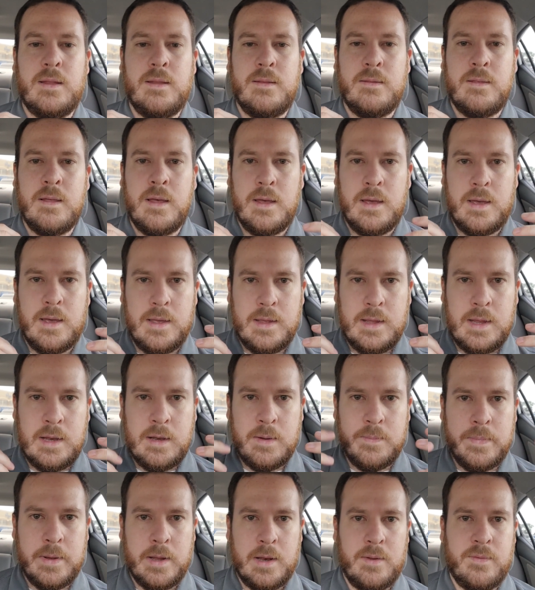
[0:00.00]
the
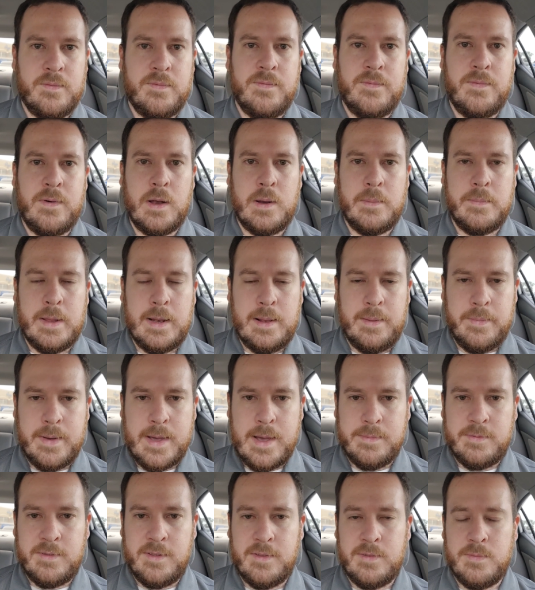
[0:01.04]
independent fundamental
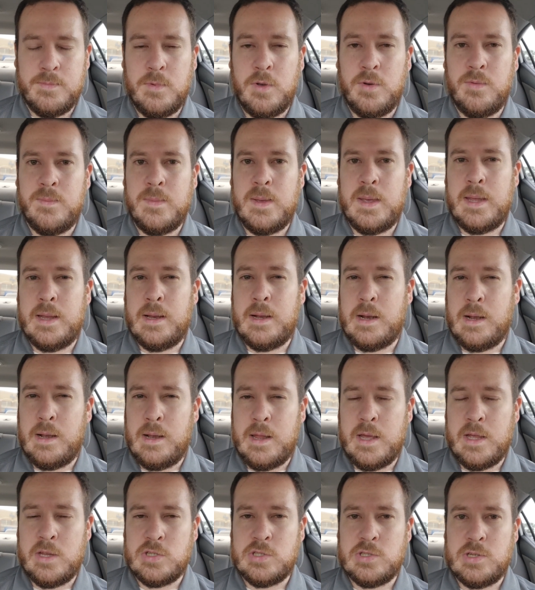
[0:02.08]
Baptist movement in a
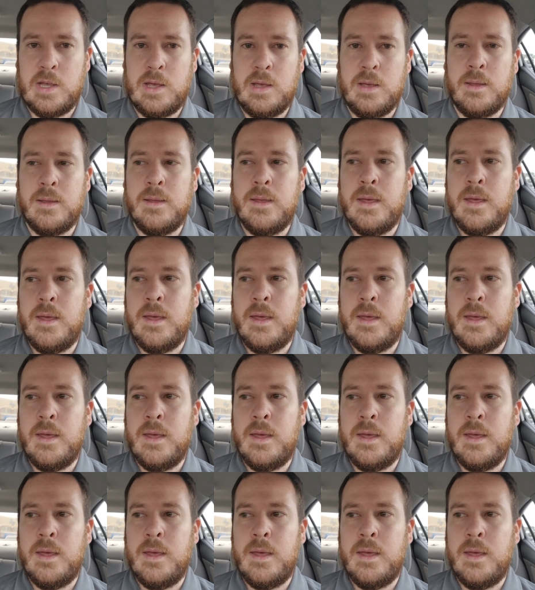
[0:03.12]
nutshell.